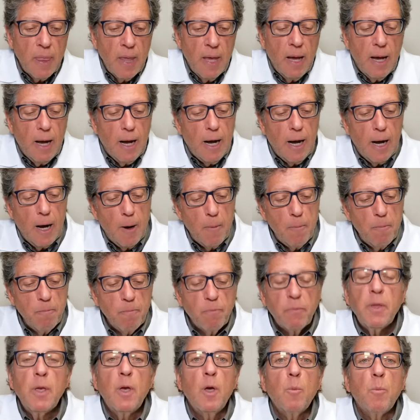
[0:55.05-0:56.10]

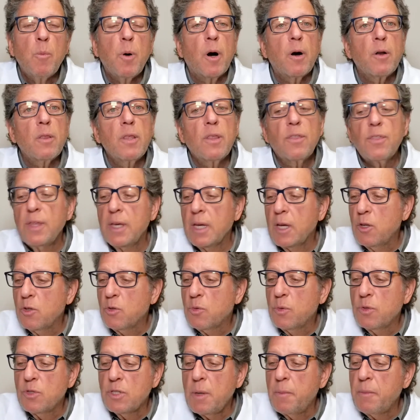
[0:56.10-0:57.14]
Part of the thing is
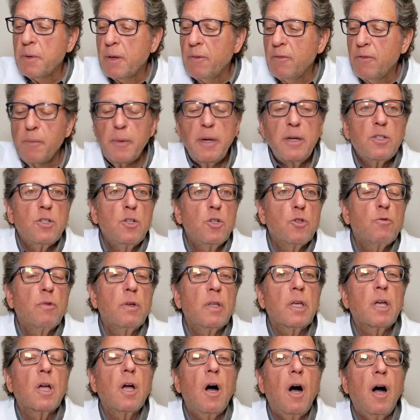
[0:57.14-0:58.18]
with systemic inflammation, it's
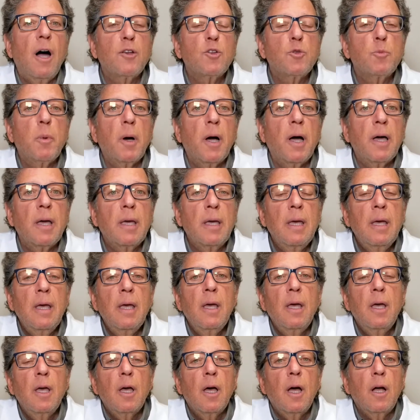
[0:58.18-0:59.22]
really caused by
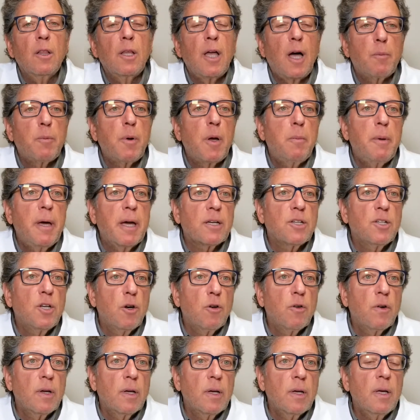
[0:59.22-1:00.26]
a lot by
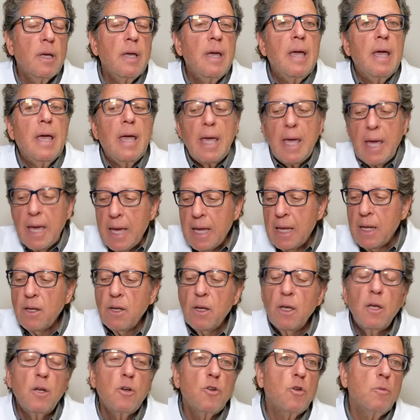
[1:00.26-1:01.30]
bacteria and
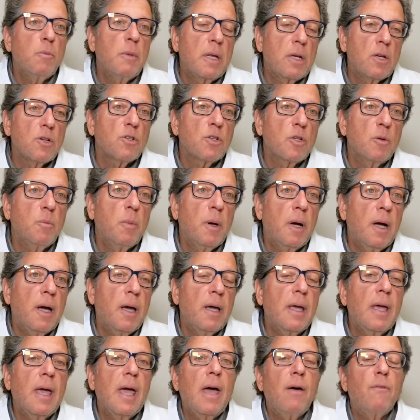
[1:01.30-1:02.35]
tremendously by
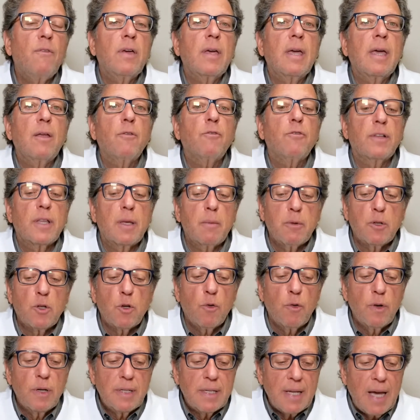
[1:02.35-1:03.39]
having
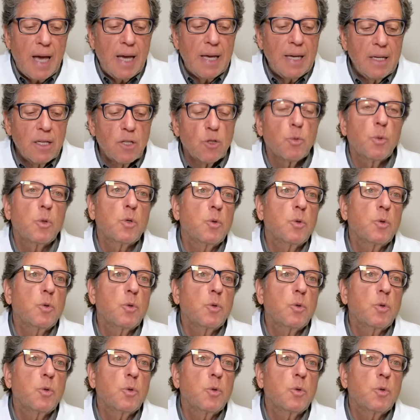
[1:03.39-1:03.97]
inflammatory diets, which we're